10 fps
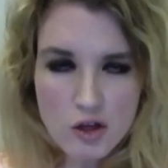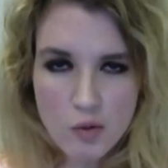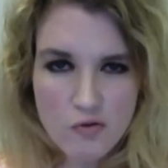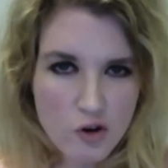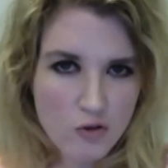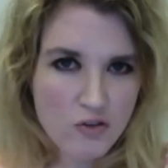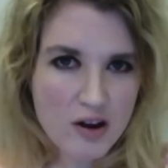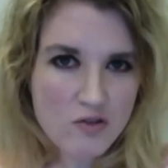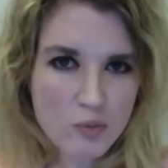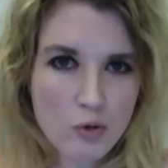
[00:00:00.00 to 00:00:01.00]
the, your
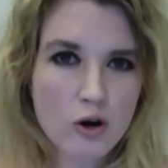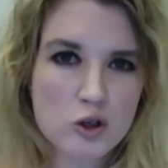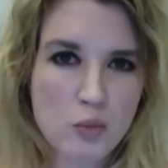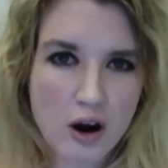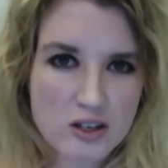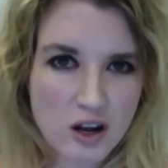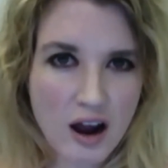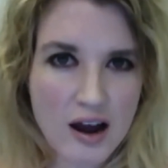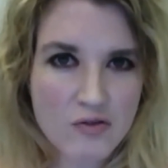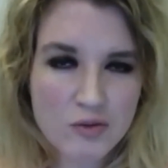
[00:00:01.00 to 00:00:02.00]
favorite books brought to
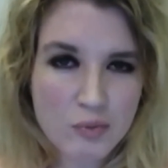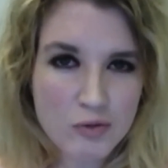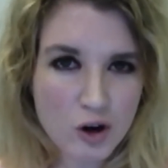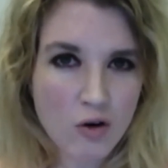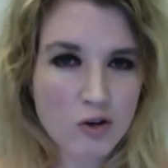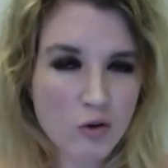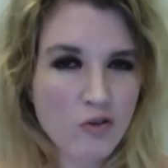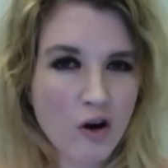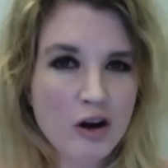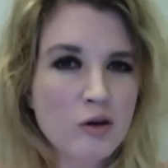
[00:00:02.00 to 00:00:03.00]
life, and you know you're
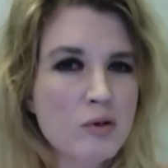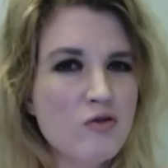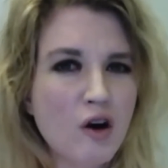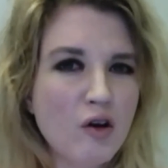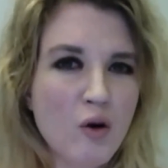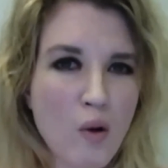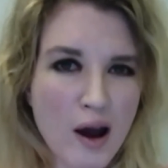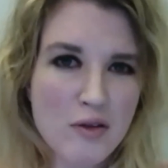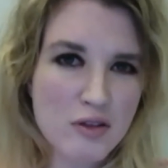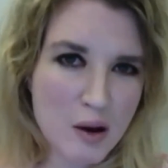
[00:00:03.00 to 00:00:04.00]
very going to be very
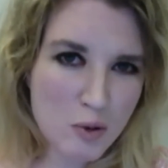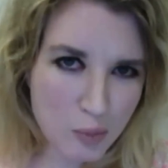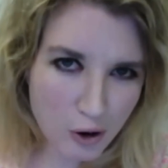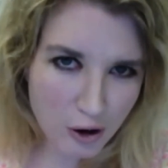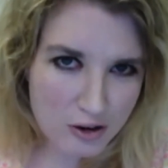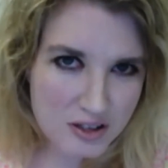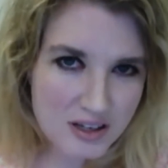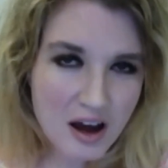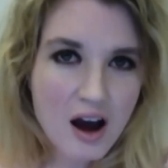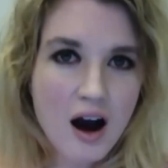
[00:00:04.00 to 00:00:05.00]
aware that they were
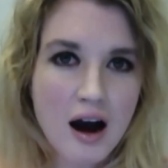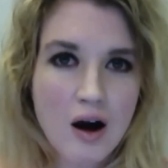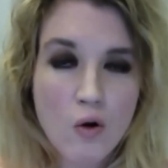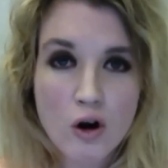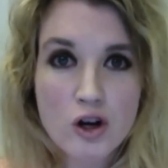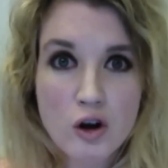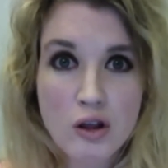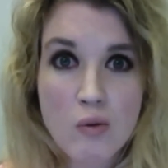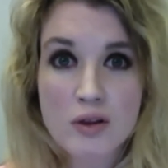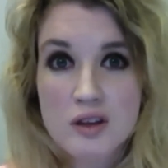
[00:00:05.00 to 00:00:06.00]
books, uh, or you know
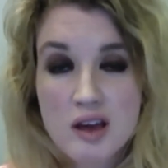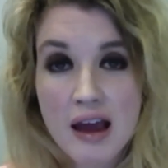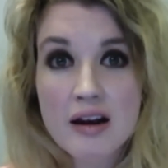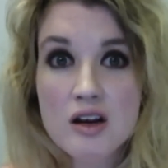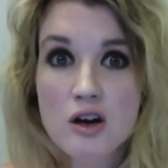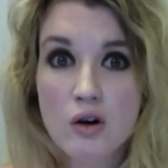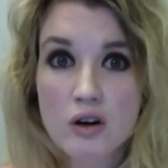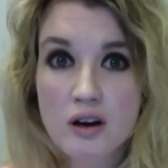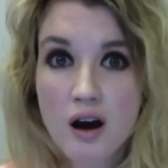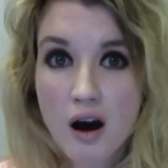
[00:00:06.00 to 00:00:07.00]
they want the candy
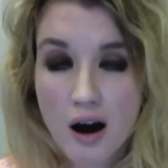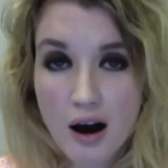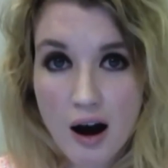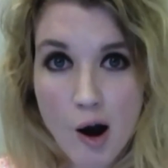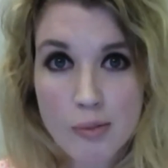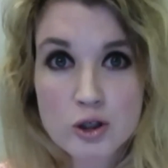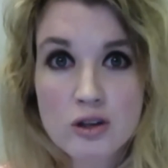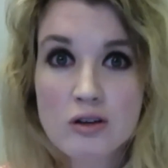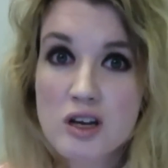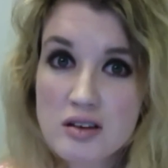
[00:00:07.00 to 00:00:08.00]
coated uh, option
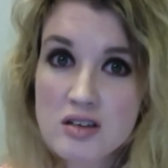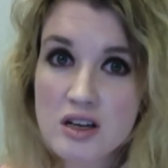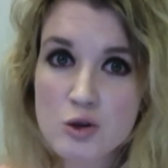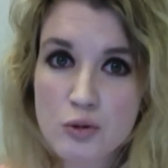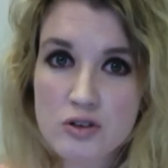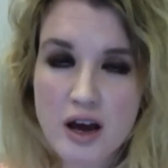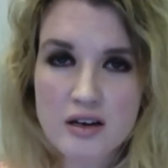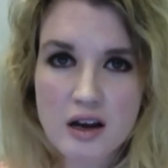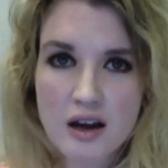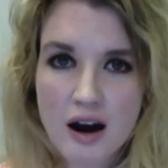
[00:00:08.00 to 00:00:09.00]
that Disney is
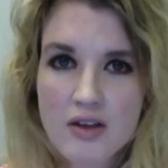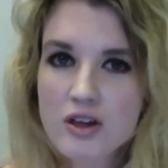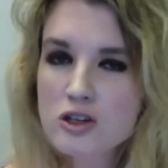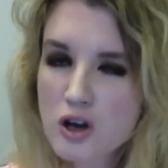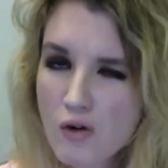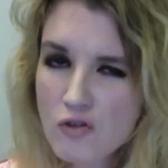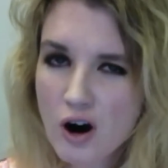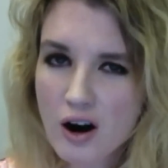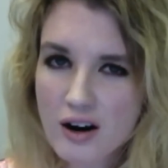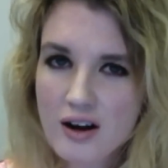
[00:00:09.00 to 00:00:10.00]
presenting, and I think so
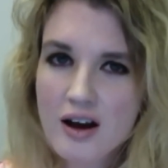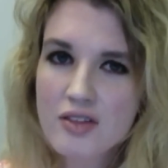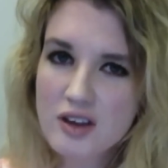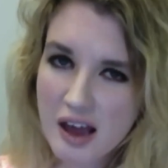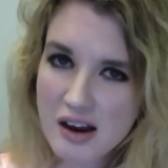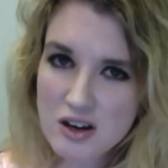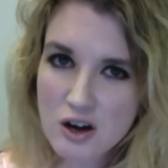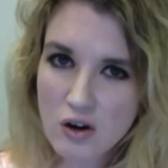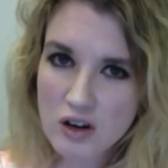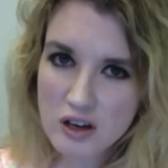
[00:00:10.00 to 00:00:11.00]
far the candy
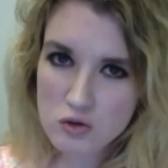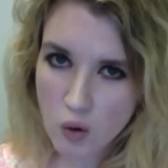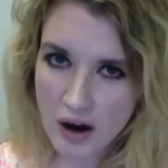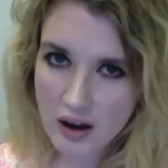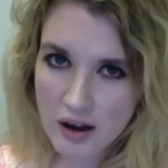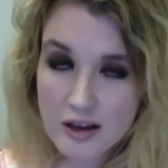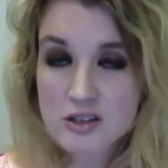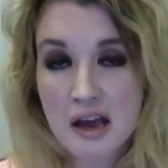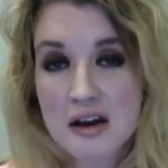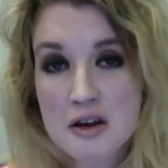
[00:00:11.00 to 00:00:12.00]
coating is winning, as
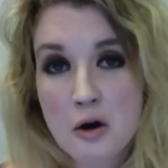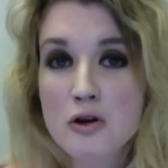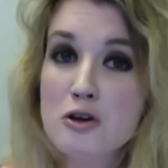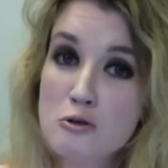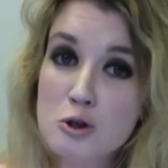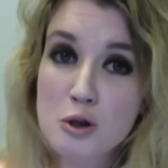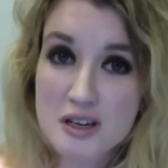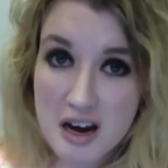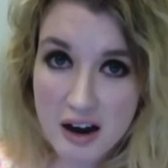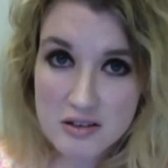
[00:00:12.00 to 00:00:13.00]
candy coating usually
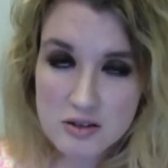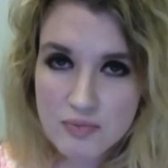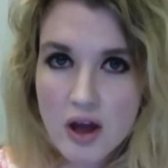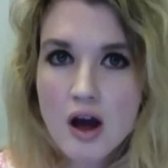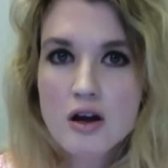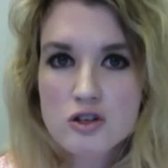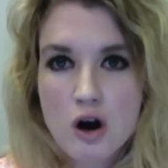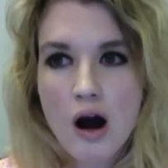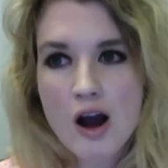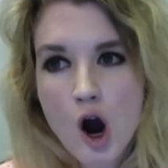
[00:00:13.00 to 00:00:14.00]
does.
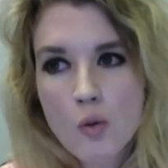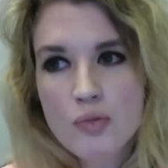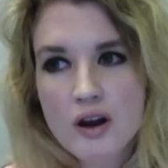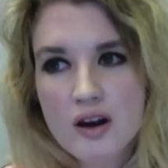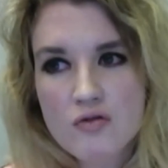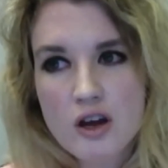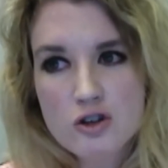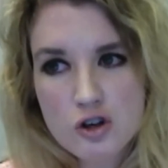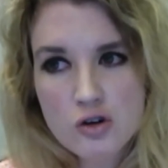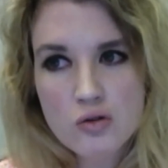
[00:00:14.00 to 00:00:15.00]
So I hope that if they
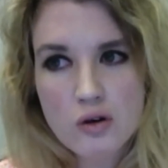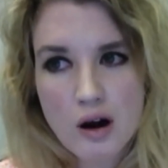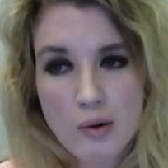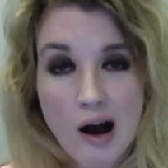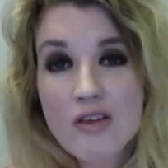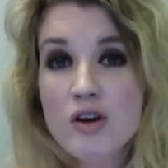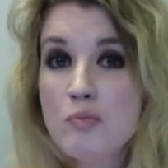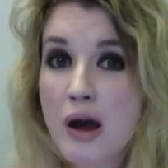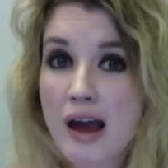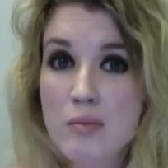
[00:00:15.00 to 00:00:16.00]
do, I
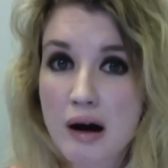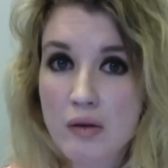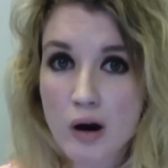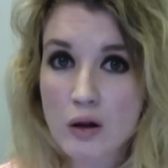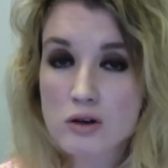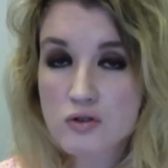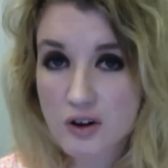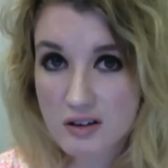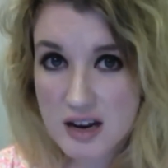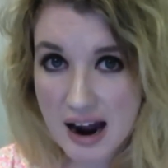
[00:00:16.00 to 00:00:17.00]
think Pan, by the way, looks
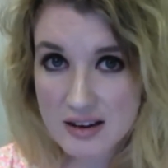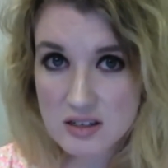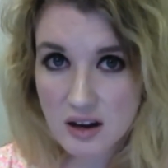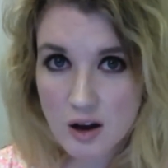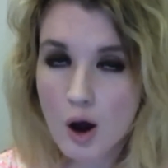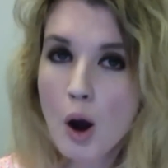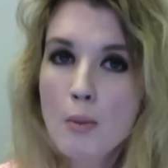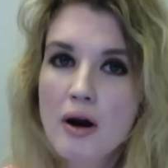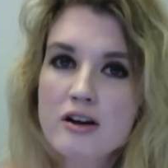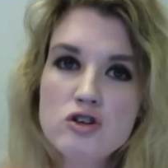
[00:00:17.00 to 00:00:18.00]
fantastic,
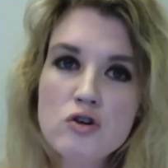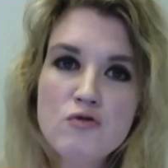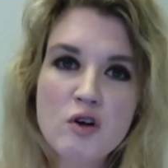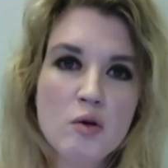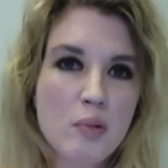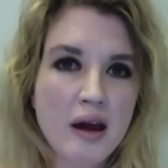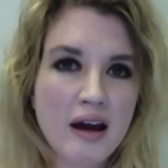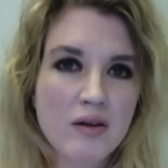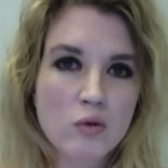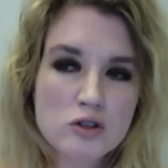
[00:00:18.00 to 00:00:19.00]
but I do feel that
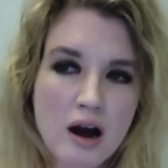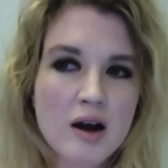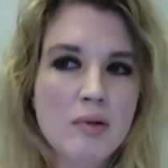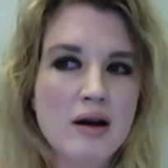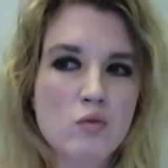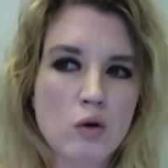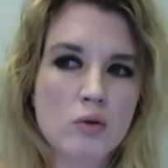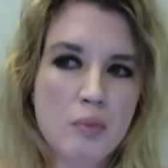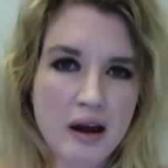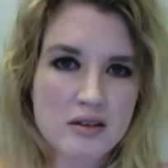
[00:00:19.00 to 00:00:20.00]
Pan, we'll talk about it more
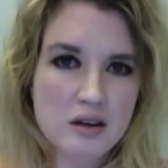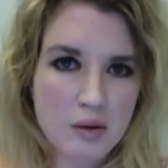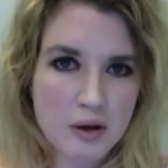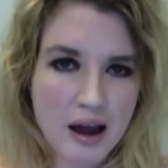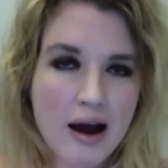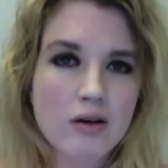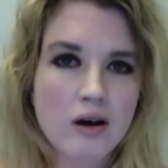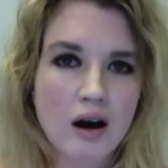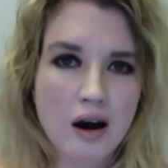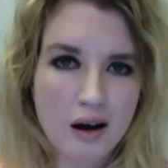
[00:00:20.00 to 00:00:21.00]
when Pan's coming out,
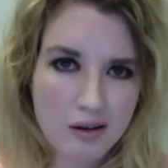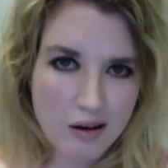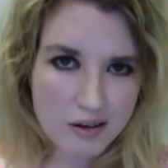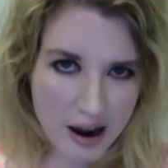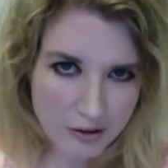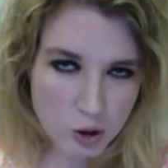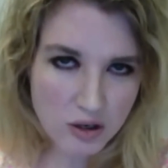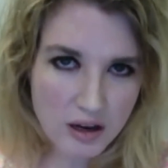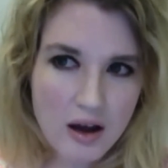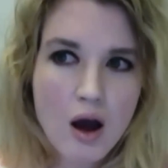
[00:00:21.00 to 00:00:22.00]
uh,
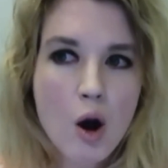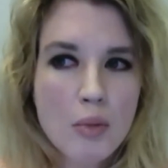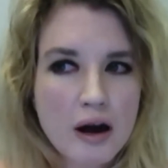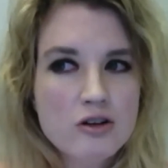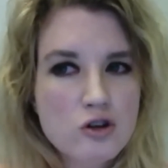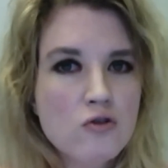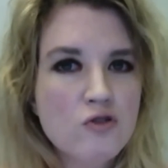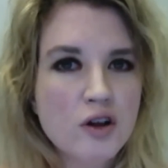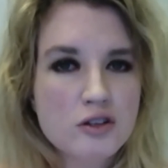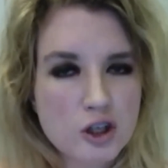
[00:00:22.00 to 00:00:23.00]
naturally. But I do
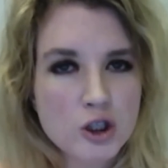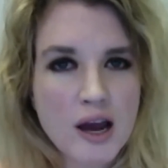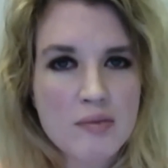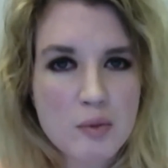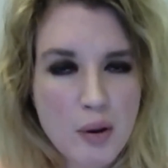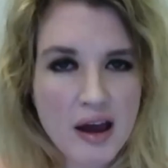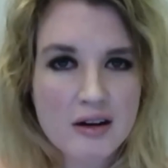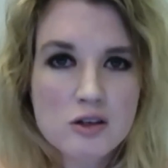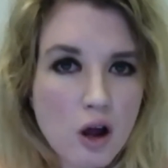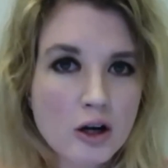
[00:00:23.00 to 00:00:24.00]
feel it's a shame that Pan
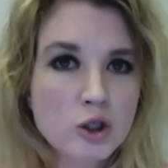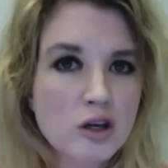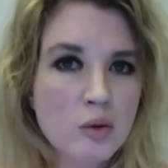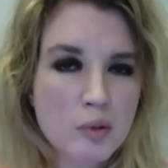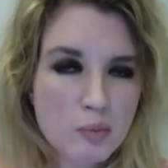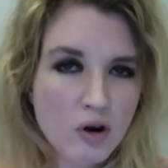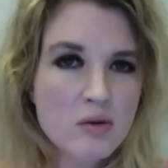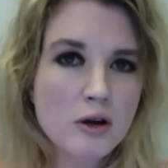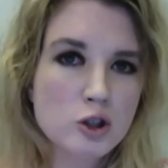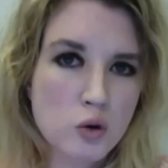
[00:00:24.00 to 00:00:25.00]
is largely going to be
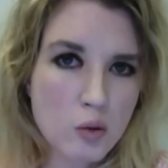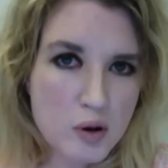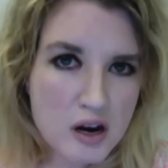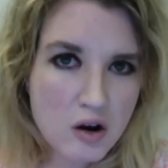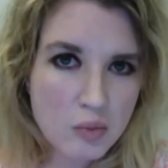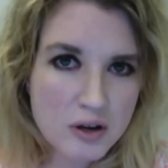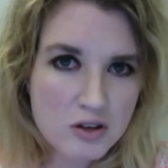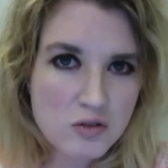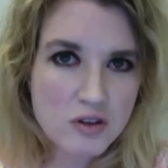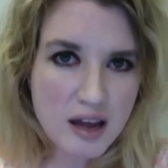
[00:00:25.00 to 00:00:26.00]
pretty much torpedoed
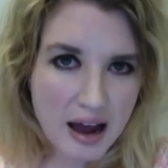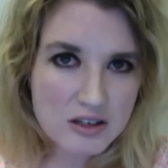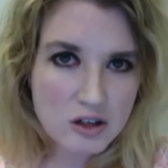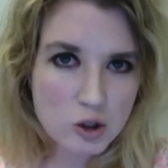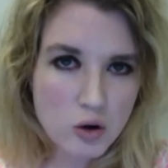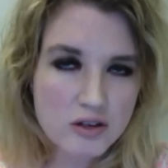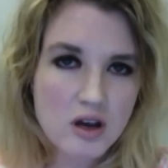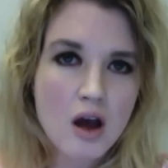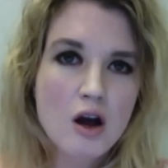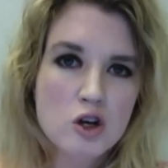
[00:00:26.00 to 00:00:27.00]
because of the casting
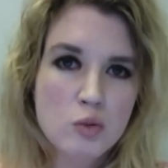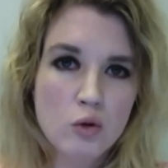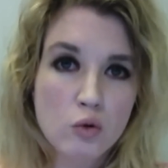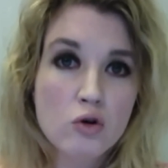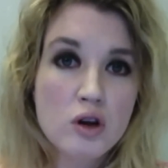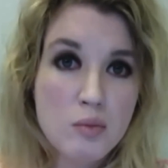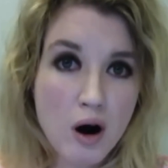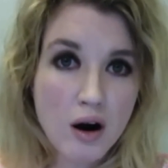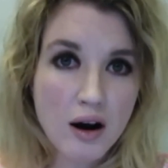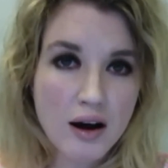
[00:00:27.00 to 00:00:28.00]
choice to put Rooney
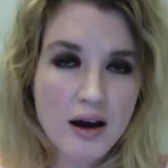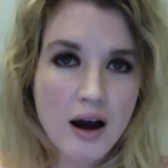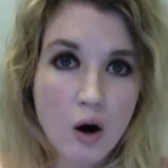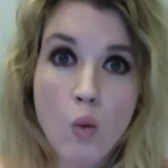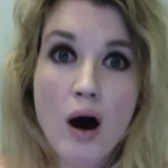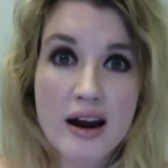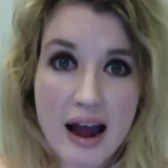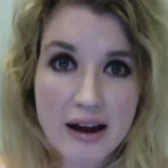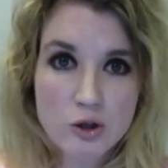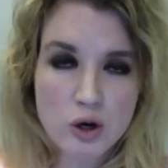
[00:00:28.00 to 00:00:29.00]
Mara, a white
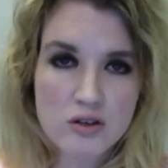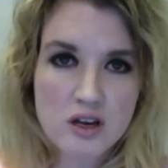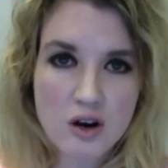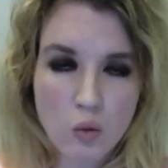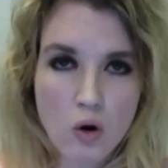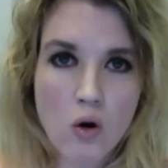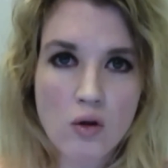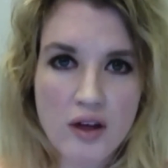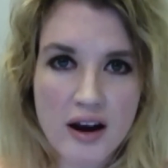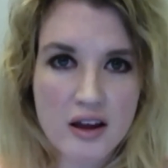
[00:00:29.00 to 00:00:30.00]
actress, in a
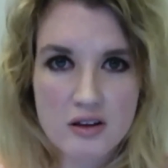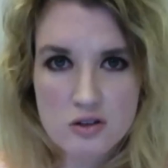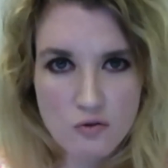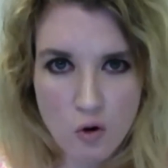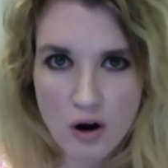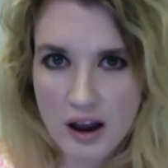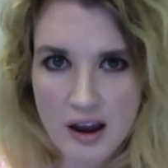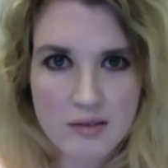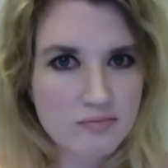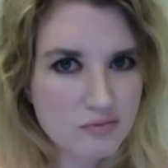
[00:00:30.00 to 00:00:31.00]
role that is for
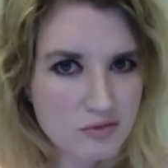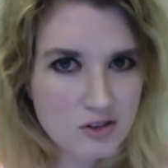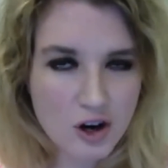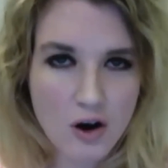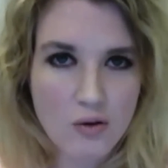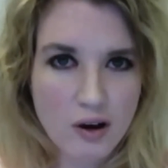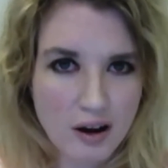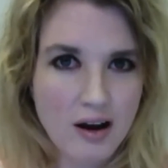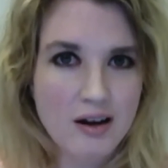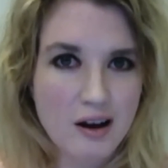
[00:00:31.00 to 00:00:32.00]
a you know
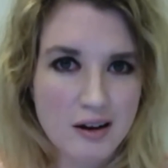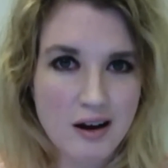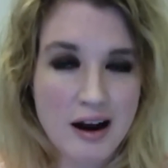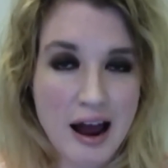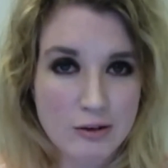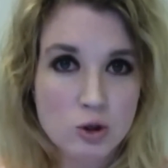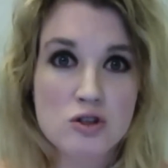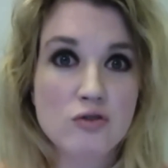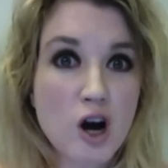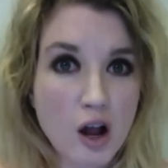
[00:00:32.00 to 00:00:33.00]
a, a, an
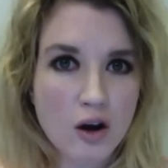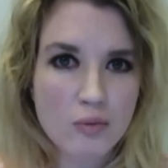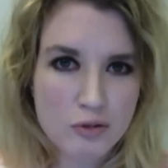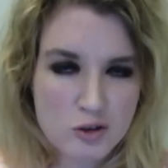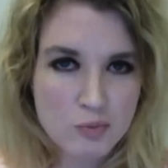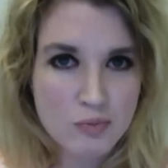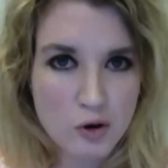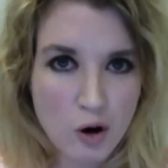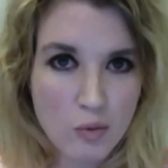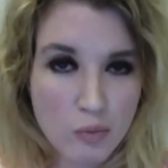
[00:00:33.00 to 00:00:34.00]
actress of color, you
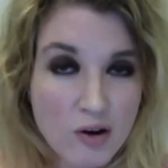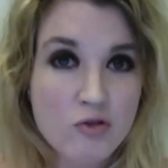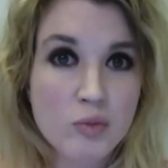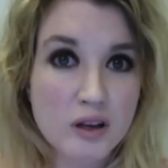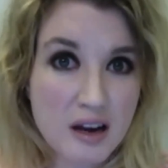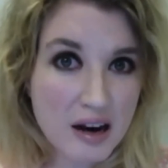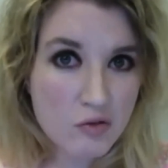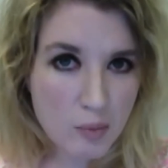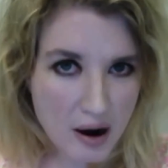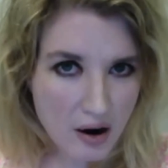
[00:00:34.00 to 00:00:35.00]
know preferably
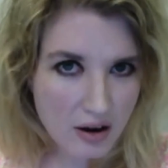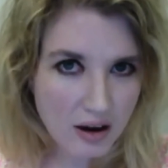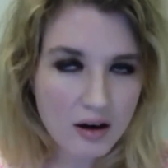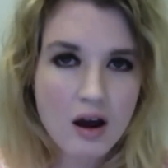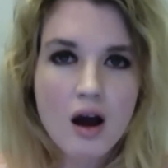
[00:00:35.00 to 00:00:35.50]
Native American.